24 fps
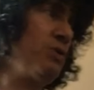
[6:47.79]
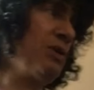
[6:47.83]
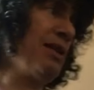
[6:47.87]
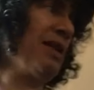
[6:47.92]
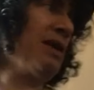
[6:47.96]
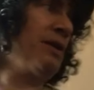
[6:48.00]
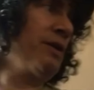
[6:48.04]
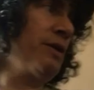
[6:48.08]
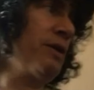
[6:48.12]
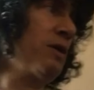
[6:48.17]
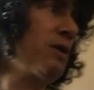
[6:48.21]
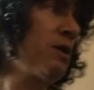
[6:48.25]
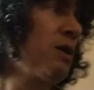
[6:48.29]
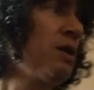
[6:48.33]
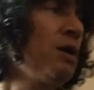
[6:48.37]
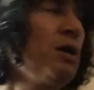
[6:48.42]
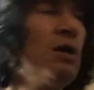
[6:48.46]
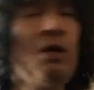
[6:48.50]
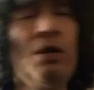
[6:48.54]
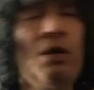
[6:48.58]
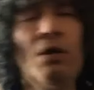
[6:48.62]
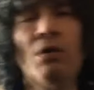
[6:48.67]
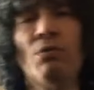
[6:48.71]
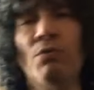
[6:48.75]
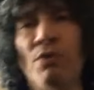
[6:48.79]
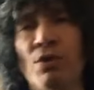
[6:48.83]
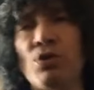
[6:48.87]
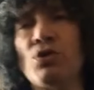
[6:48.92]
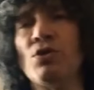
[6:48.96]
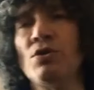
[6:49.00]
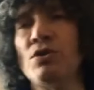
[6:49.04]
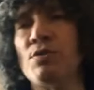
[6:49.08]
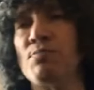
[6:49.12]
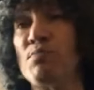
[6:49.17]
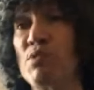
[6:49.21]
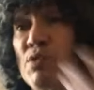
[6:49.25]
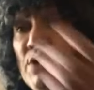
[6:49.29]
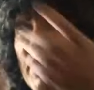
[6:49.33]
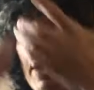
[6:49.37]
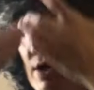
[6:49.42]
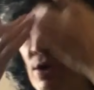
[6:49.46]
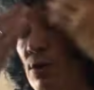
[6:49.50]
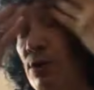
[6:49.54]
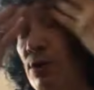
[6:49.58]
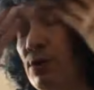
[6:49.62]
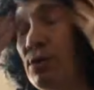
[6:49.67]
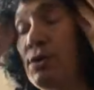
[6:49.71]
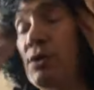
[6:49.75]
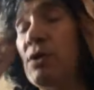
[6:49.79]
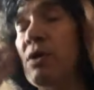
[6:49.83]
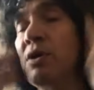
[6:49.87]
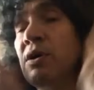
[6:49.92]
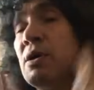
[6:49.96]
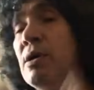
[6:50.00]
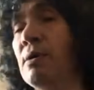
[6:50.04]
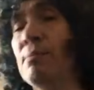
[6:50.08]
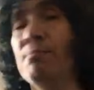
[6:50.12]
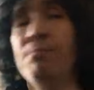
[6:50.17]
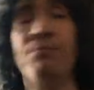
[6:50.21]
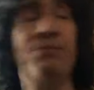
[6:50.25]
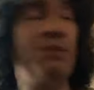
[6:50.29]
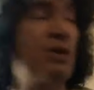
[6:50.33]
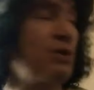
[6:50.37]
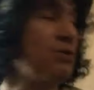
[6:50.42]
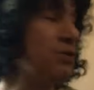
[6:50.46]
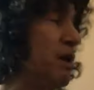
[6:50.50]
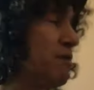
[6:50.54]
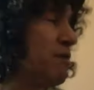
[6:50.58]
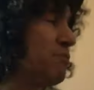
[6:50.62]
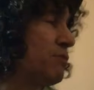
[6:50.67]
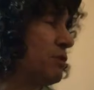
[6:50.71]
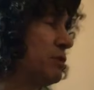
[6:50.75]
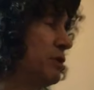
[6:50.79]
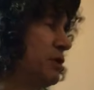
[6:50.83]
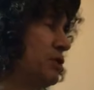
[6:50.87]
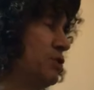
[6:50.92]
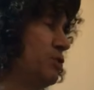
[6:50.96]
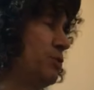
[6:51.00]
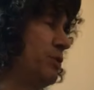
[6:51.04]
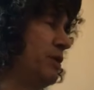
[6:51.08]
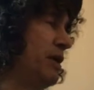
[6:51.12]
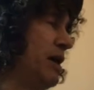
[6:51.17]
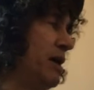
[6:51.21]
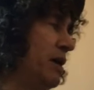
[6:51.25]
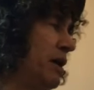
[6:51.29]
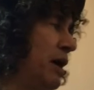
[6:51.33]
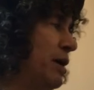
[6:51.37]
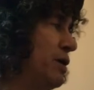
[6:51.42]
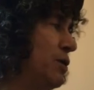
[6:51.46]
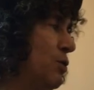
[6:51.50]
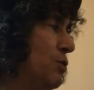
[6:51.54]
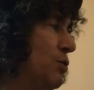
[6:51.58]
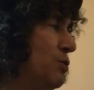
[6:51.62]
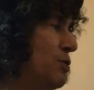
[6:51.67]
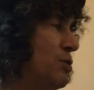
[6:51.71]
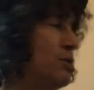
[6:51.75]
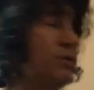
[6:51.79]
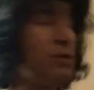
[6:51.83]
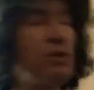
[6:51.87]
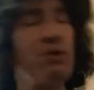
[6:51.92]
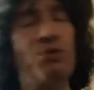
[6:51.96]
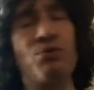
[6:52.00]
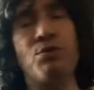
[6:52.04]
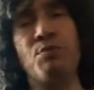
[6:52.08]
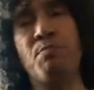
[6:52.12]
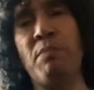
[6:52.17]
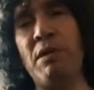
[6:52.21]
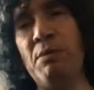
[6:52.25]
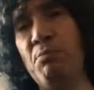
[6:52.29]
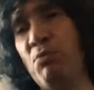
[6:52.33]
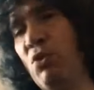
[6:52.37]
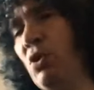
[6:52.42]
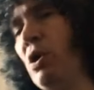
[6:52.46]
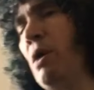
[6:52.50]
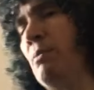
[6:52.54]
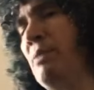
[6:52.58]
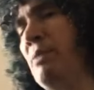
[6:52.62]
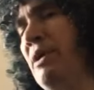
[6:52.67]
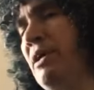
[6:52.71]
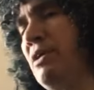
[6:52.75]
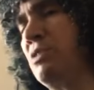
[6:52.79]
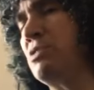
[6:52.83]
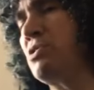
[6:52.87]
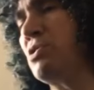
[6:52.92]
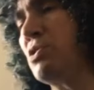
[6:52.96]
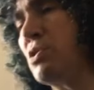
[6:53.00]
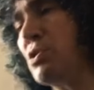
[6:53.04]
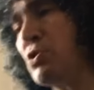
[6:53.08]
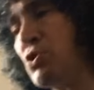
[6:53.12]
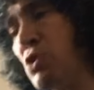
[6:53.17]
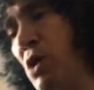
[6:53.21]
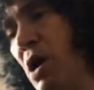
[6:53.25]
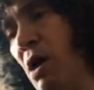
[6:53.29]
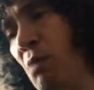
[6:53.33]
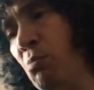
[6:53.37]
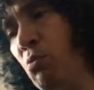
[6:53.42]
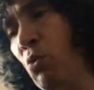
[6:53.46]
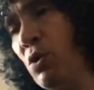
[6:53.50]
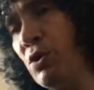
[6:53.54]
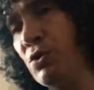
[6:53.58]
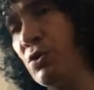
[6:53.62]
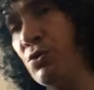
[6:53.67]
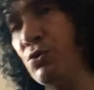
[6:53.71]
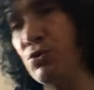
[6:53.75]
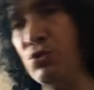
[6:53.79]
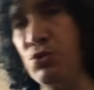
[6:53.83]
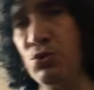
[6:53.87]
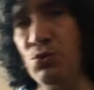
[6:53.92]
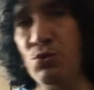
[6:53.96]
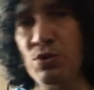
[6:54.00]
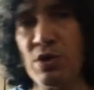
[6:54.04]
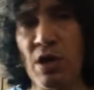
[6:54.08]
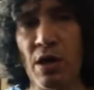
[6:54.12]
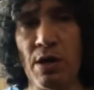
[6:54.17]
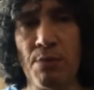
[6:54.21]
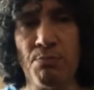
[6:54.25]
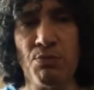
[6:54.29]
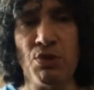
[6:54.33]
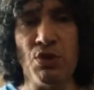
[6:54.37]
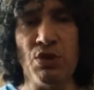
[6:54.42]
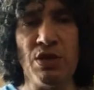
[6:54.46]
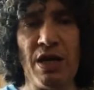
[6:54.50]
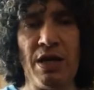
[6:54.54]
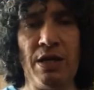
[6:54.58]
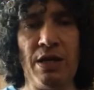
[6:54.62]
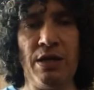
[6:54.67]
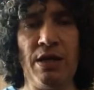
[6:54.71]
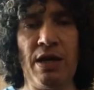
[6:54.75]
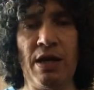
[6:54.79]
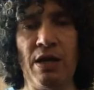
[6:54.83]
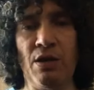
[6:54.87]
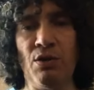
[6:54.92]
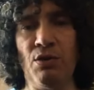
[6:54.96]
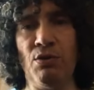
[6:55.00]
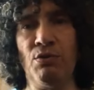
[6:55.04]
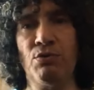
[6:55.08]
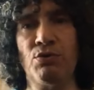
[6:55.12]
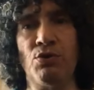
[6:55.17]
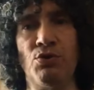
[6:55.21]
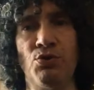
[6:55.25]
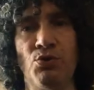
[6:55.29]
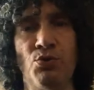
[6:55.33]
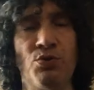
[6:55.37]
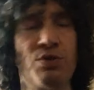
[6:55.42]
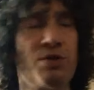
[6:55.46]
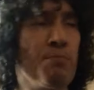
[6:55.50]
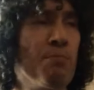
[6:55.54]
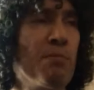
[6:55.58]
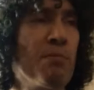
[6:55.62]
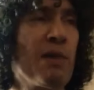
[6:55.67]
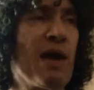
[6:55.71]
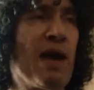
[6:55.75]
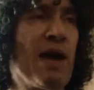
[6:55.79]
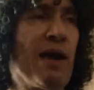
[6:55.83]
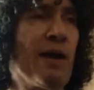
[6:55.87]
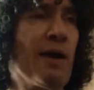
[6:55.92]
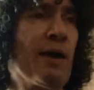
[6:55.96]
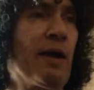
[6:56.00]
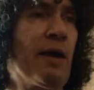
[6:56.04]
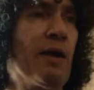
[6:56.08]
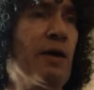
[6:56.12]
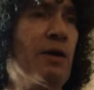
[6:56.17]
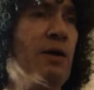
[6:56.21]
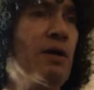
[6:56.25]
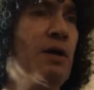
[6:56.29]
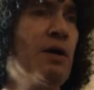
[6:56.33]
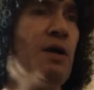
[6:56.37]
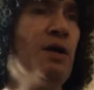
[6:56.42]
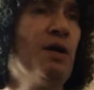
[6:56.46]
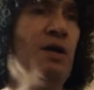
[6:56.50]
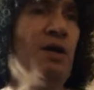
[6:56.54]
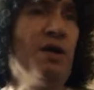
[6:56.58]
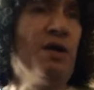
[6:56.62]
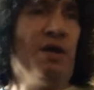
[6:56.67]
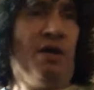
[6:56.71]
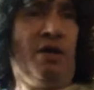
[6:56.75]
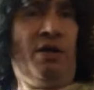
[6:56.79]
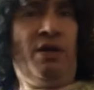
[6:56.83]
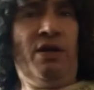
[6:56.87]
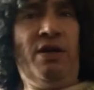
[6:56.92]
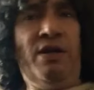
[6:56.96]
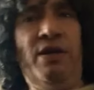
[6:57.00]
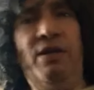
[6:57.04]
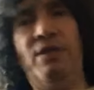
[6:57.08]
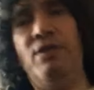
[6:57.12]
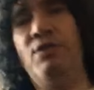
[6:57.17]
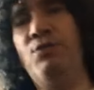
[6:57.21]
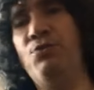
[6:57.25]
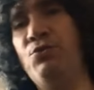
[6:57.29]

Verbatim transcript: like, which is pretty good. They're definitely doing that. I know that there's people coming into the shop 1 or 2 times a day now to do some packing, and they're